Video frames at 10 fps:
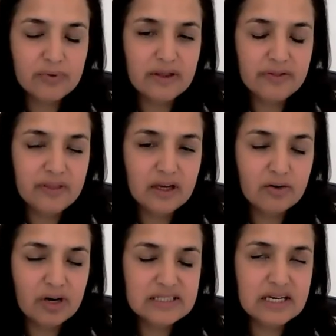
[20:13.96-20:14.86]
the
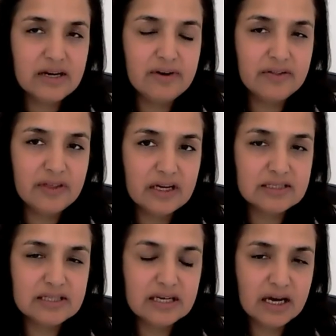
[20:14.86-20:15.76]
criteria
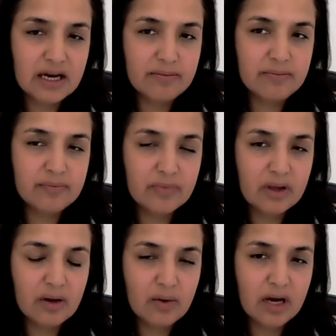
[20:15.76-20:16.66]
that
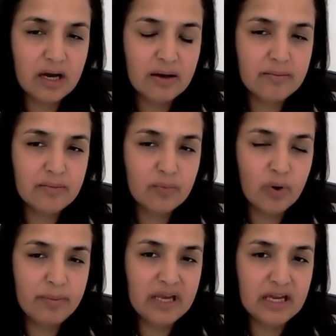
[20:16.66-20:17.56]

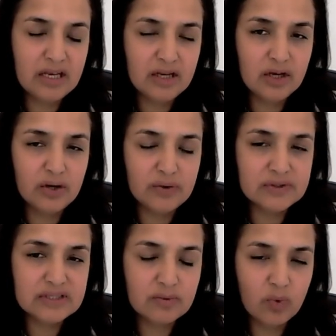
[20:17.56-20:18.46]
were being
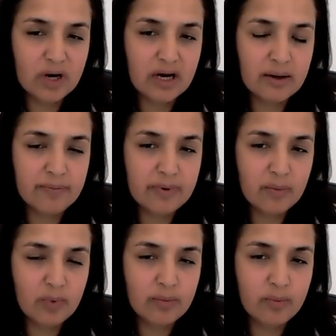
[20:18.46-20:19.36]
used
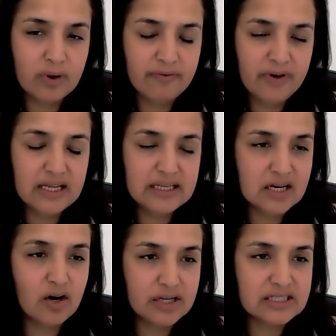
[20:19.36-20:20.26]
were fairly
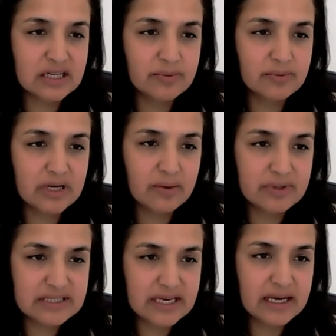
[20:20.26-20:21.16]
targeted, I
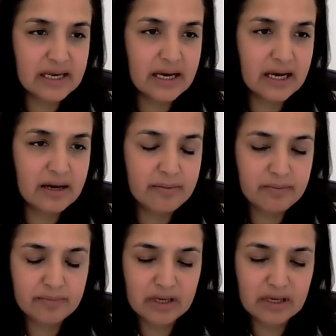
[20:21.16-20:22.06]
would say,
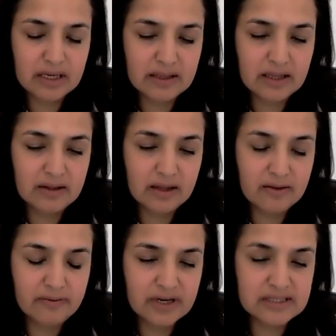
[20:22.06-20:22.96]
in
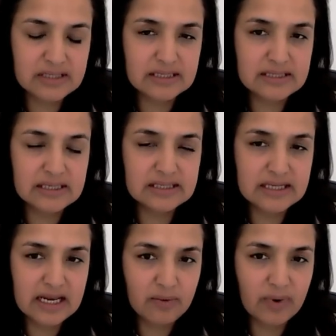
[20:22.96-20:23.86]
the first instance
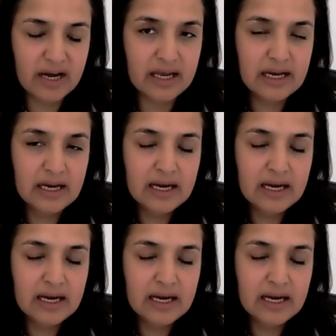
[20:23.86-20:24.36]
anyway.